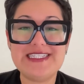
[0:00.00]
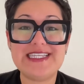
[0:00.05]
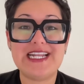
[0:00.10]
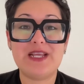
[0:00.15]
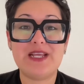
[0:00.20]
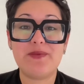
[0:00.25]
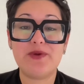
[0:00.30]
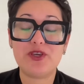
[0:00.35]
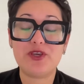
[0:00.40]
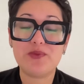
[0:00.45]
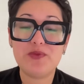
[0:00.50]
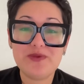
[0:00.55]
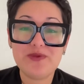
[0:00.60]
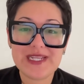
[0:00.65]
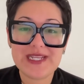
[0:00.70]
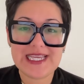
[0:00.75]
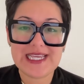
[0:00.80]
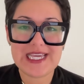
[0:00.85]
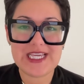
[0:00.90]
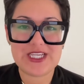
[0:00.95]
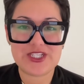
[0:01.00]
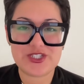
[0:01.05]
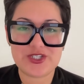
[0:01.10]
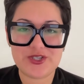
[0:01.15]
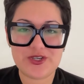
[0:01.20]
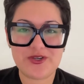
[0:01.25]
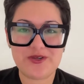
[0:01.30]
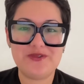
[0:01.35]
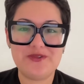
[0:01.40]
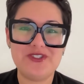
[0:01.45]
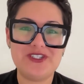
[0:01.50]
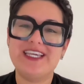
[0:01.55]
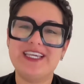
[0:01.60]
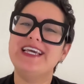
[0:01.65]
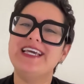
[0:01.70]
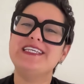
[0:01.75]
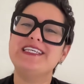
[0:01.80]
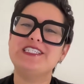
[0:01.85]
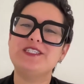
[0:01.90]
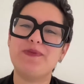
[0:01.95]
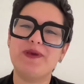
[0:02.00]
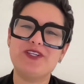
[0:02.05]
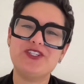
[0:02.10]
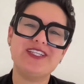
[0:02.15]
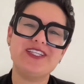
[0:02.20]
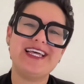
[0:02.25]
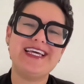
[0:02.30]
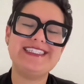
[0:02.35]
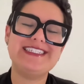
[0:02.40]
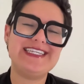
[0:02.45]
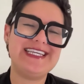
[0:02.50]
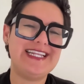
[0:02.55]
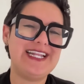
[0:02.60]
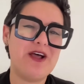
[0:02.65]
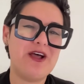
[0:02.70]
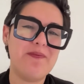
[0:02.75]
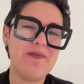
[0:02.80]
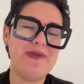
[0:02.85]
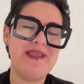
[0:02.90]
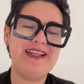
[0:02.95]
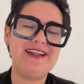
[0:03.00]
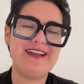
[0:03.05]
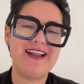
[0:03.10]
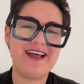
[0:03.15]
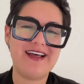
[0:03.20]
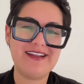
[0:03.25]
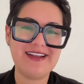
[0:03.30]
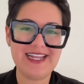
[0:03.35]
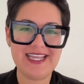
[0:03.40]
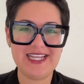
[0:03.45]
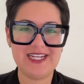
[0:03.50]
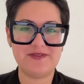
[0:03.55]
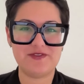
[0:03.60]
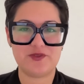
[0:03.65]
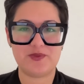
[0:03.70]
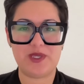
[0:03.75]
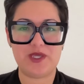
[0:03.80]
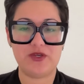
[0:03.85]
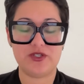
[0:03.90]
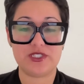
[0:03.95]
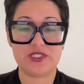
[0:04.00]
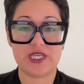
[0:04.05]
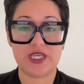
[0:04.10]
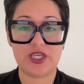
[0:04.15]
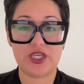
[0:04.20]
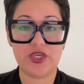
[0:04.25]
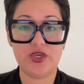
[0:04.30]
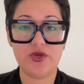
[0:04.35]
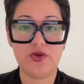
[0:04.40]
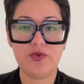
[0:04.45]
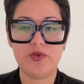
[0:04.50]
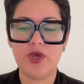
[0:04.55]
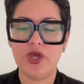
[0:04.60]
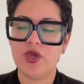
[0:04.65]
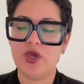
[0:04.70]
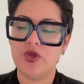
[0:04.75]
and I'm a communication coach specializing in helping non native speakers like you